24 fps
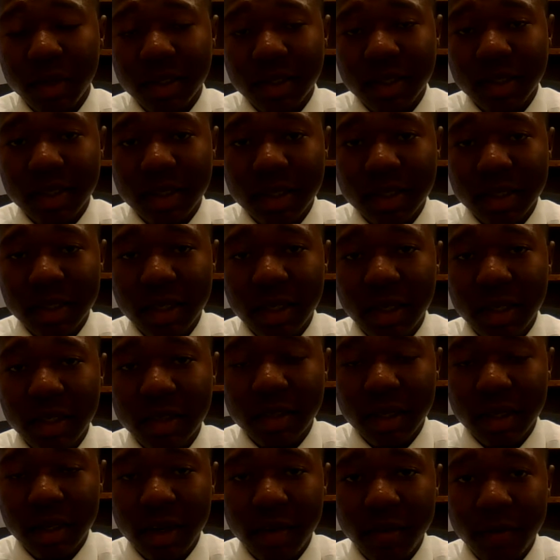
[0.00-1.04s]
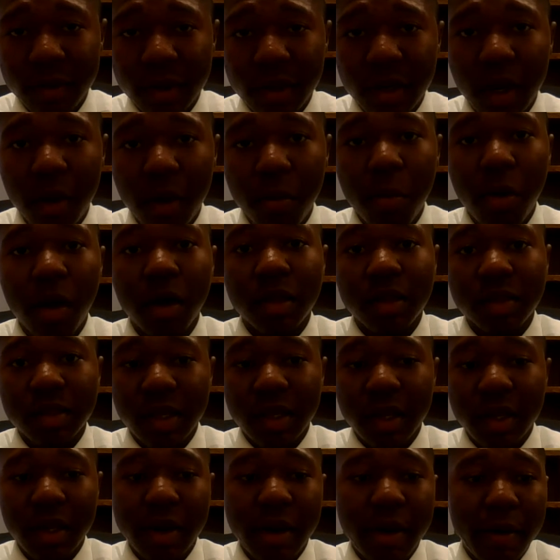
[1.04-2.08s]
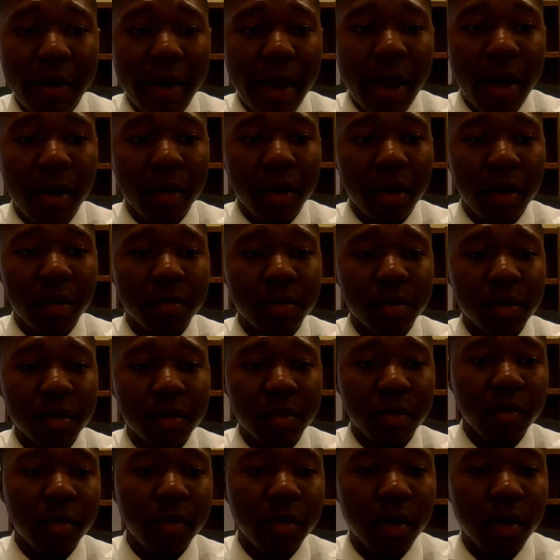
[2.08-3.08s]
statistically significant among the secondary outcomes.